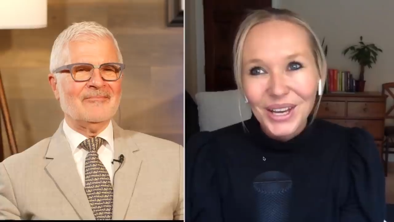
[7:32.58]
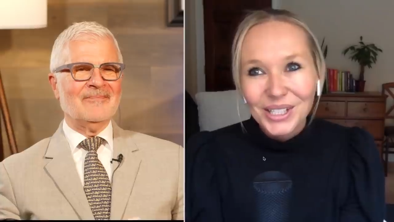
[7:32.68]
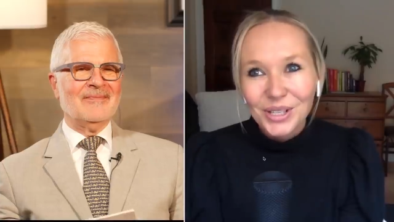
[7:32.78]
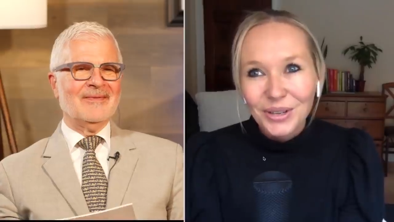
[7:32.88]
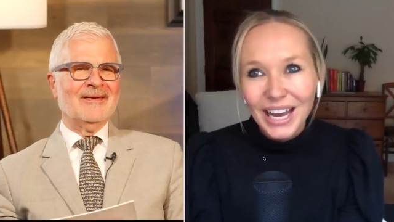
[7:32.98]

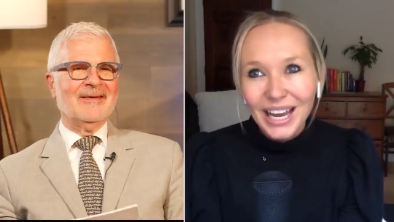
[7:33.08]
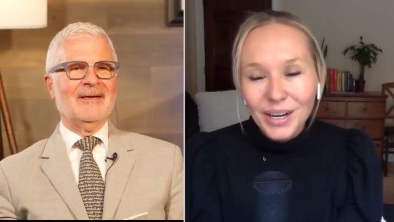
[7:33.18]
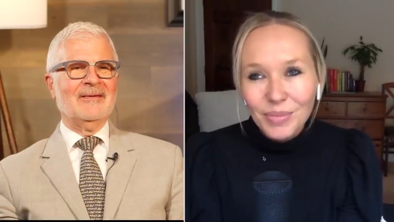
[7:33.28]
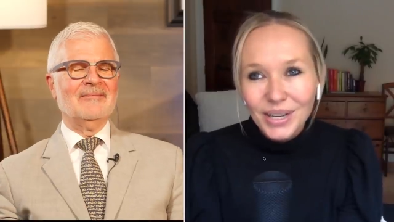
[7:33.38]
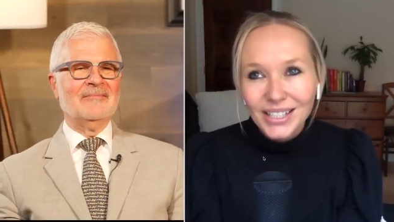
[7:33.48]
Speaker 1: So,
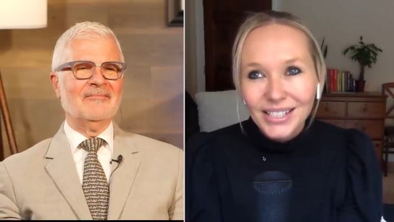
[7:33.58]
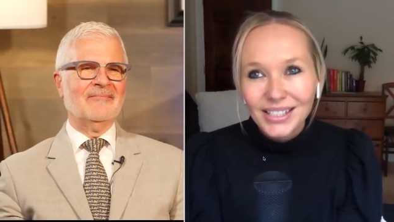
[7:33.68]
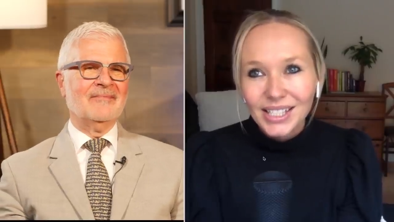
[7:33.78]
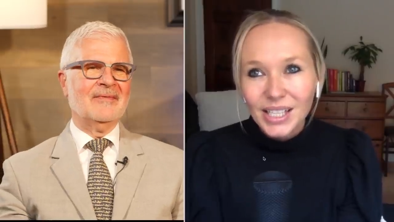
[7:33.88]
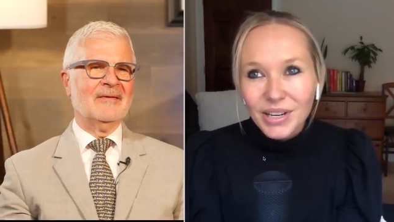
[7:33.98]
cannabis,
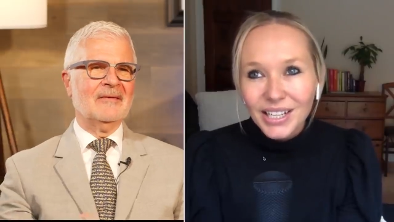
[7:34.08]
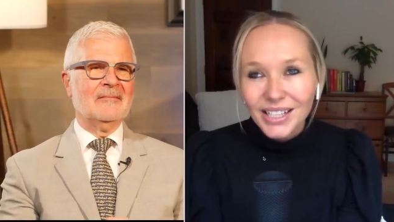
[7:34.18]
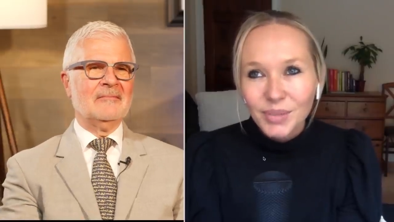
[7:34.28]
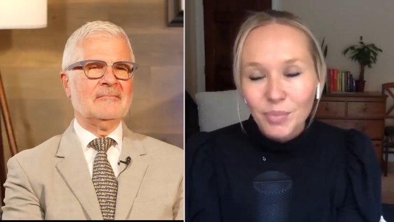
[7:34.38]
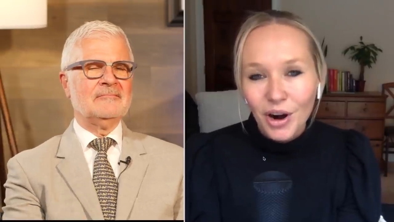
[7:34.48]
CBD
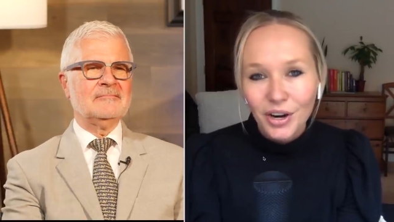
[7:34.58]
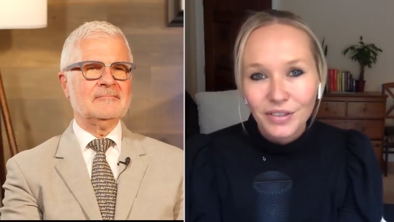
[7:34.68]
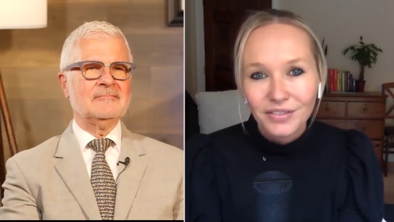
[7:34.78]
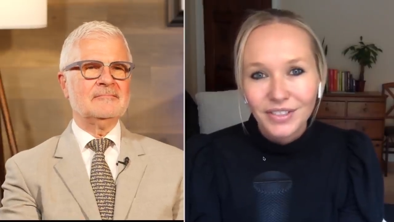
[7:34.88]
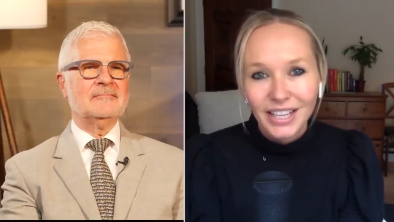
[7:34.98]
is part
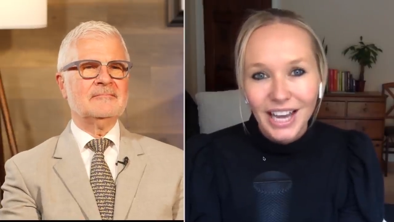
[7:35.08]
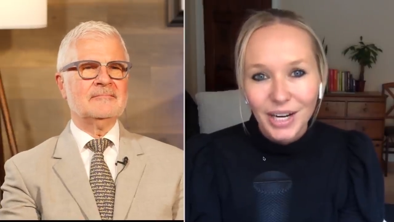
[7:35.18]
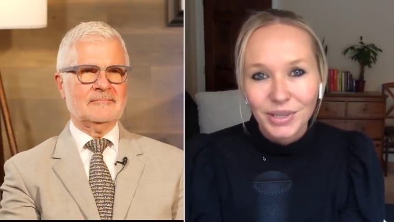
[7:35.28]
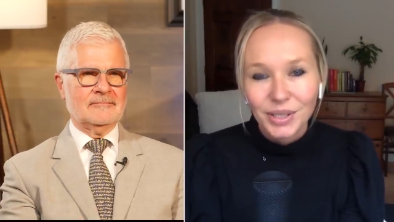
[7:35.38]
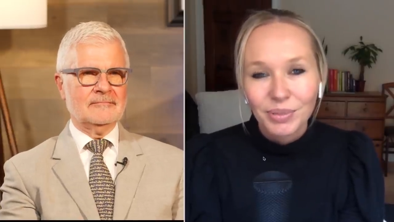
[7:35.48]
of the
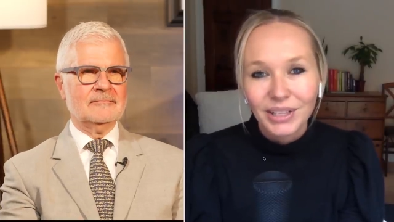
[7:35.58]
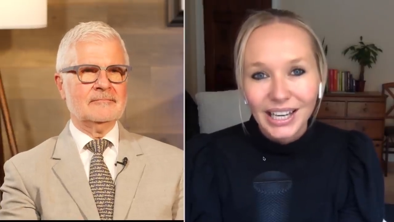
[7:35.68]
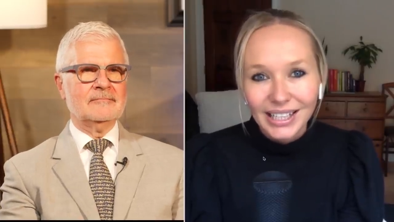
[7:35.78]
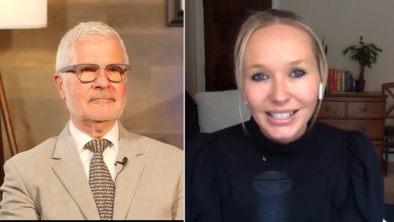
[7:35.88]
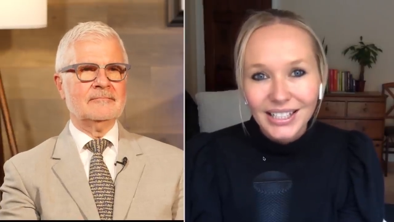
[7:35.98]
cannabis
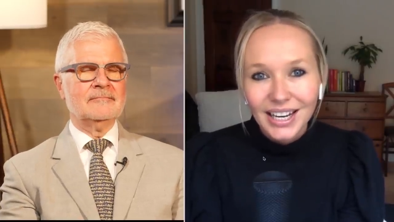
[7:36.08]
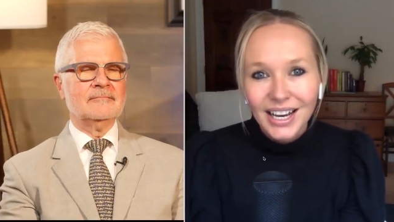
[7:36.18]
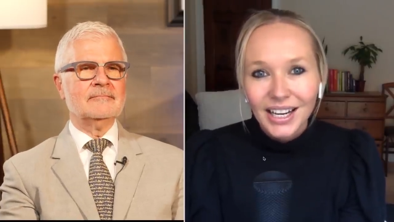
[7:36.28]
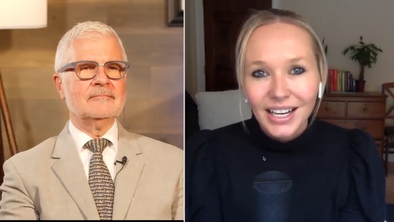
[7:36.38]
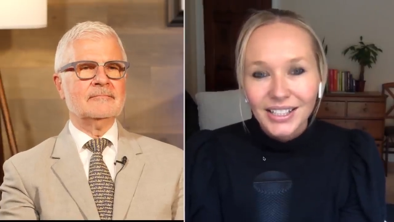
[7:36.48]
plant.
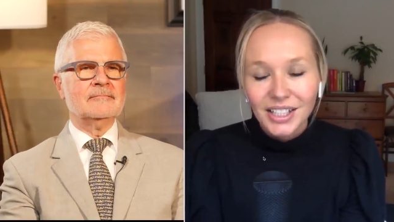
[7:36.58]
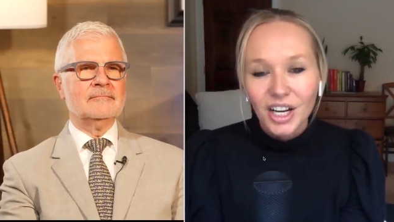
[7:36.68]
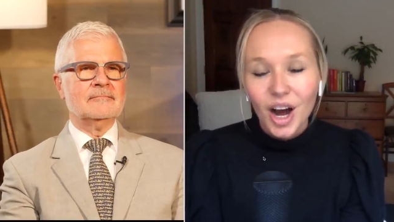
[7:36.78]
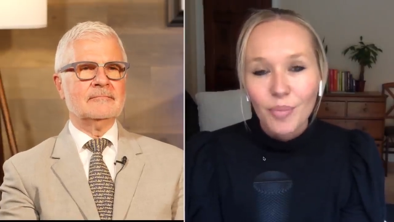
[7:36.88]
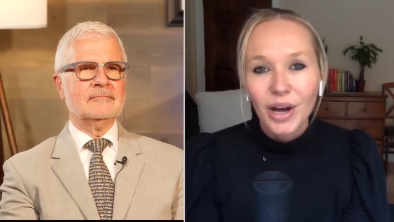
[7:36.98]
It's a
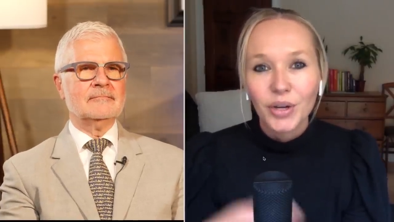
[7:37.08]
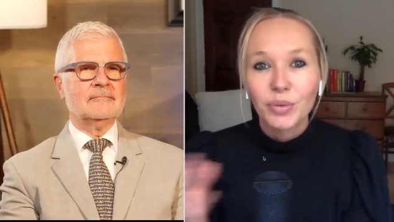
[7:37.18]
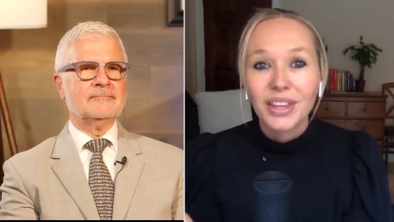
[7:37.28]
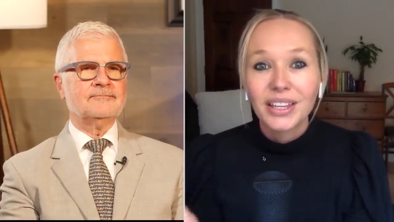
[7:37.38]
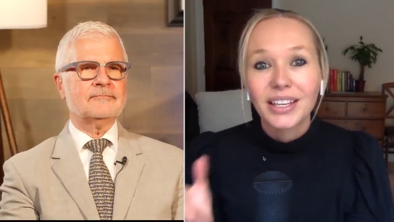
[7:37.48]
compound
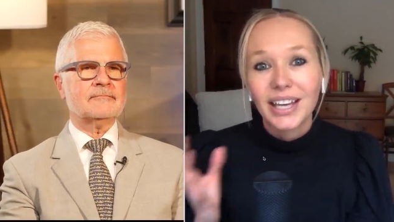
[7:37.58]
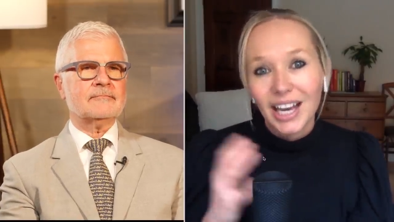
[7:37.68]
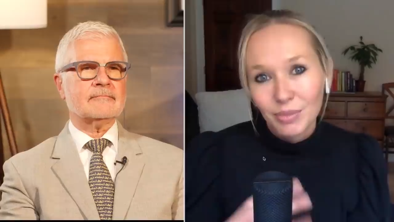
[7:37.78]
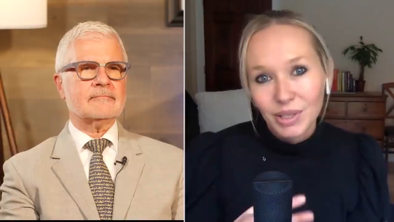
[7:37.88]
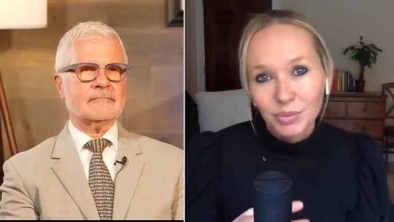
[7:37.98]
within the
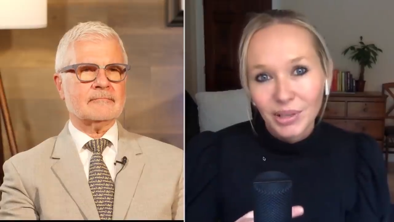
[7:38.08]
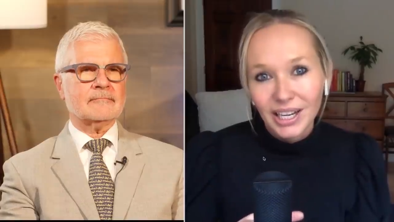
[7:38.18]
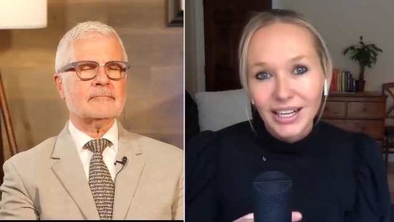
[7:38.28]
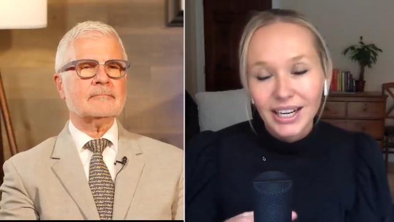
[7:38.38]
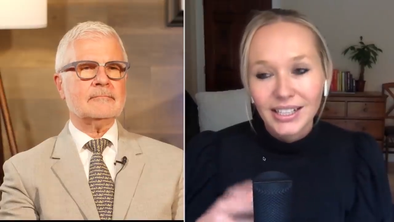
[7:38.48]
cannabis
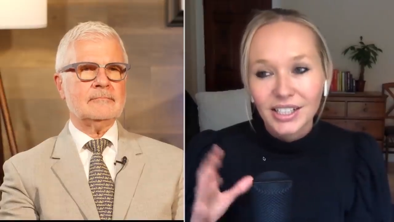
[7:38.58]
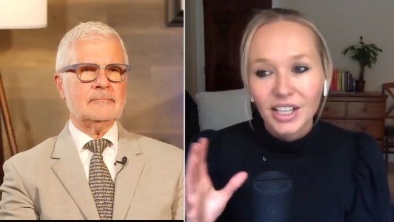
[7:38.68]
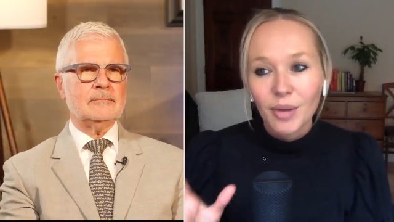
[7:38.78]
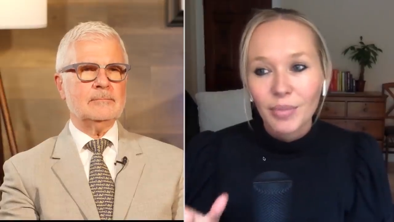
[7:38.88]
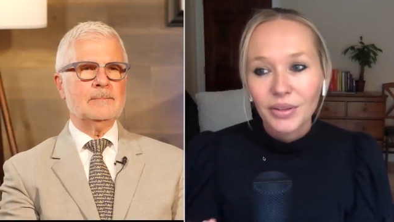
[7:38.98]
plant, and it's a
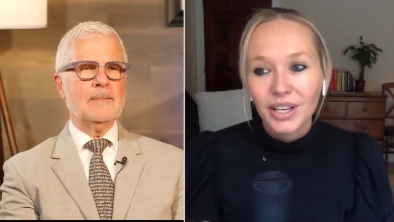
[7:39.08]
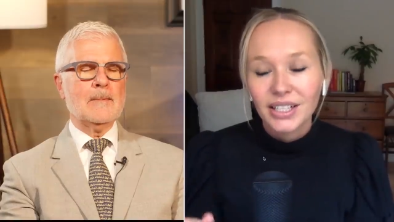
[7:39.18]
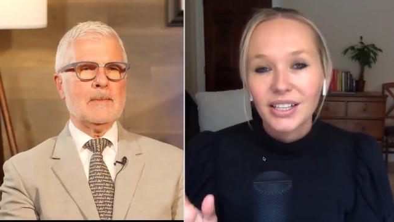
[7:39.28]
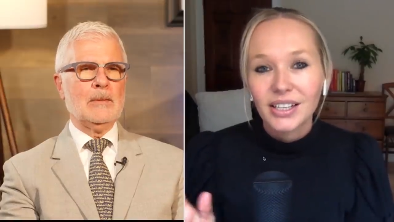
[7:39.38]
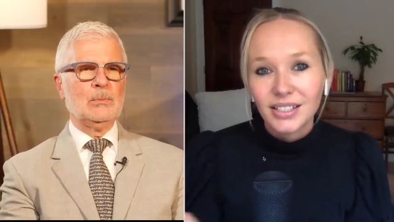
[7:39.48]
compound that
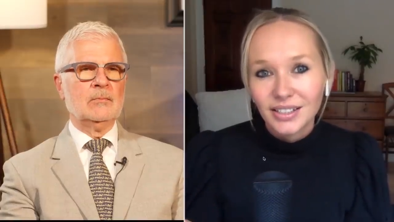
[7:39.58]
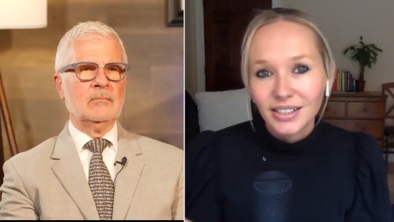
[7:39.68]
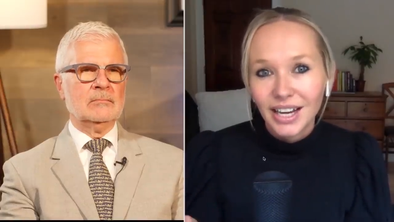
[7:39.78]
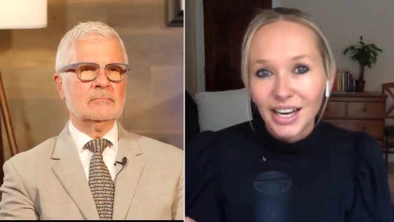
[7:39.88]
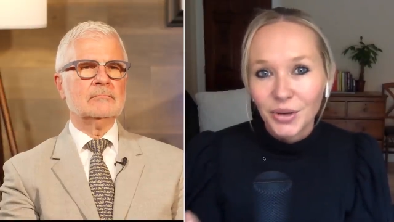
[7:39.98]
doesn't
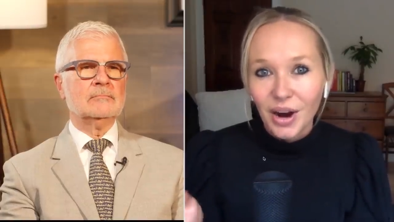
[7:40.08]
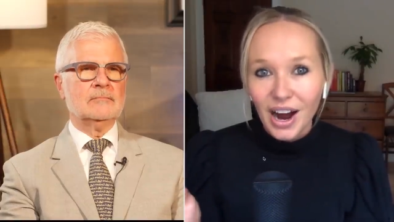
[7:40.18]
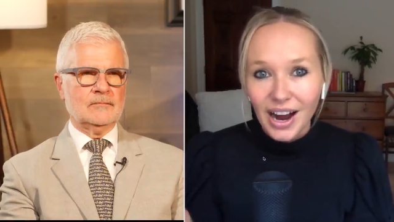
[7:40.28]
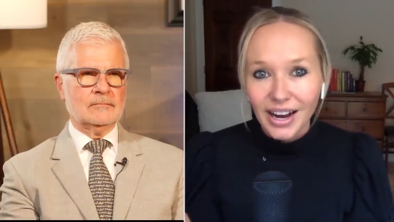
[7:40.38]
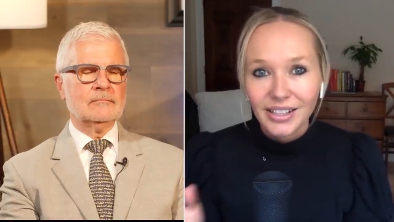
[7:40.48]
get you
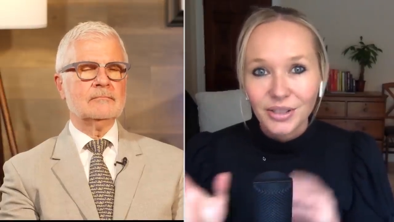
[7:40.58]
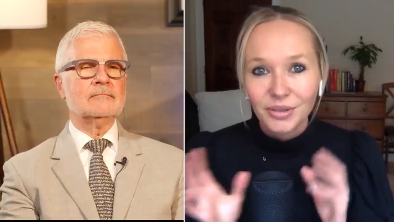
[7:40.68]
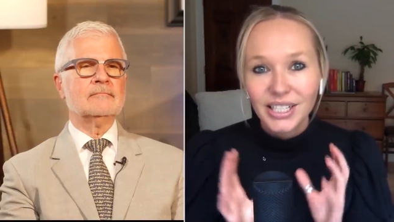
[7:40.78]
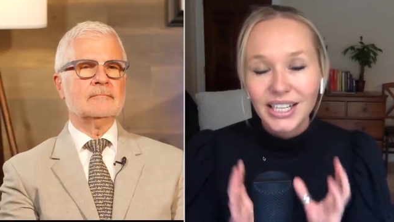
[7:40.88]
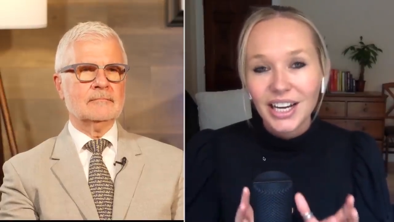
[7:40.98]
high. So,
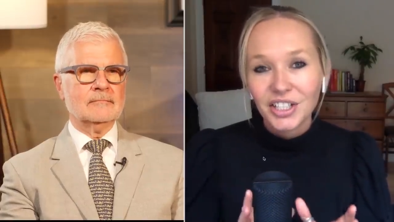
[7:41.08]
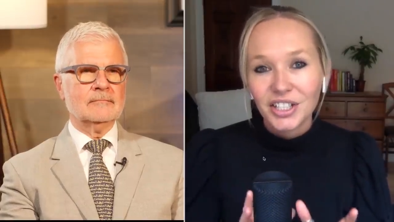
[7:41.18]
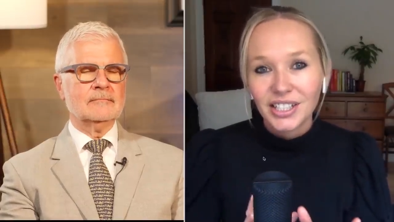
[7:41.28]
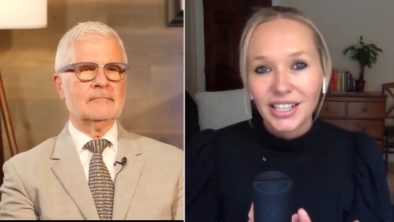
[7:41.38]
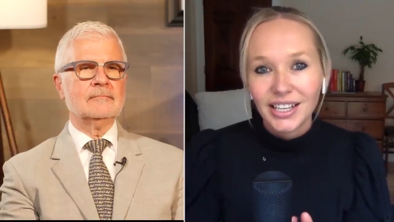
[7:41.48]

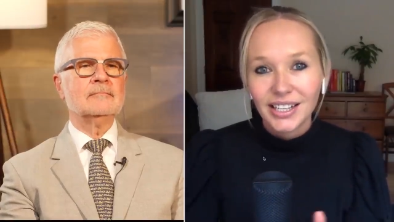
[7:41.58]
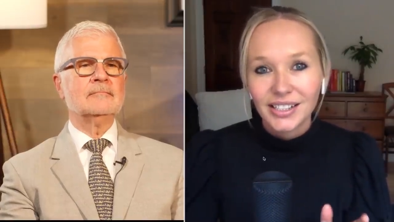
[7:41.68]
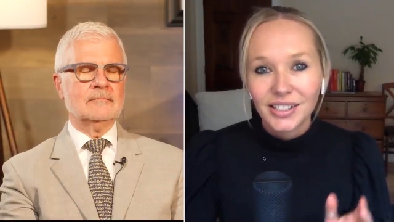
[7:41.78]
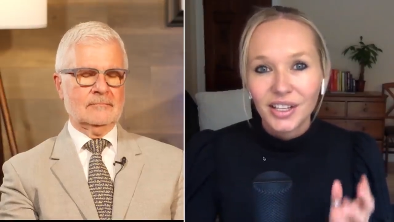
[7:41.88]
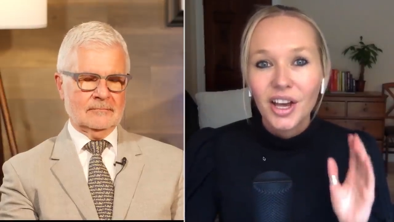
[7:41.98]
THC
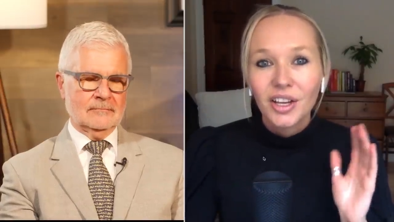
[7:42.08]
is